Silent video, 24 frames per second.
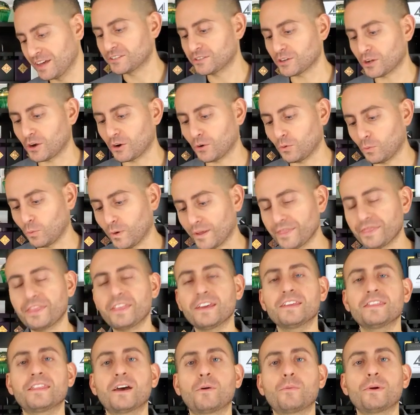So one
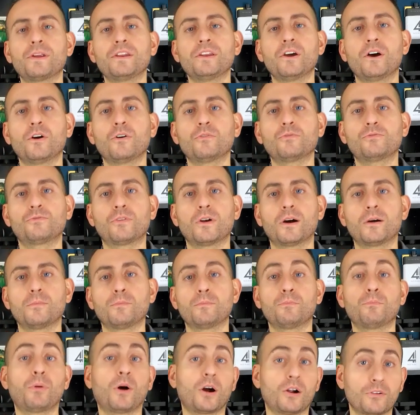thing that we know
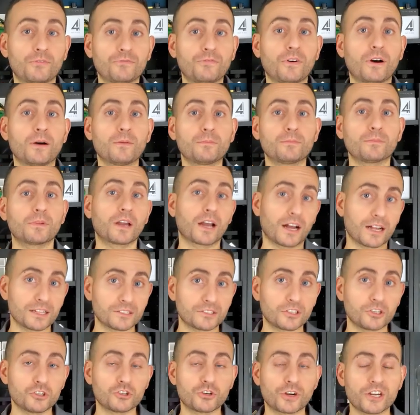from Parfum
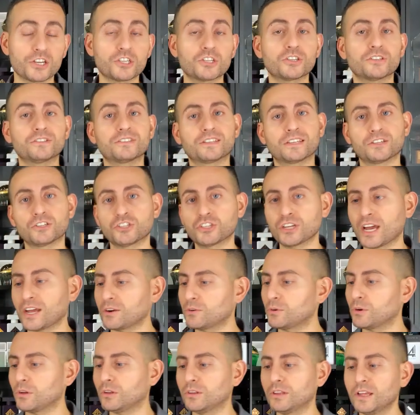concentrations in
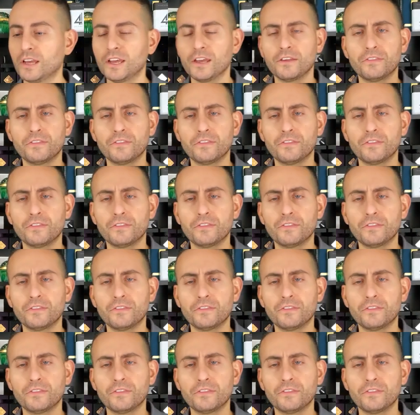general,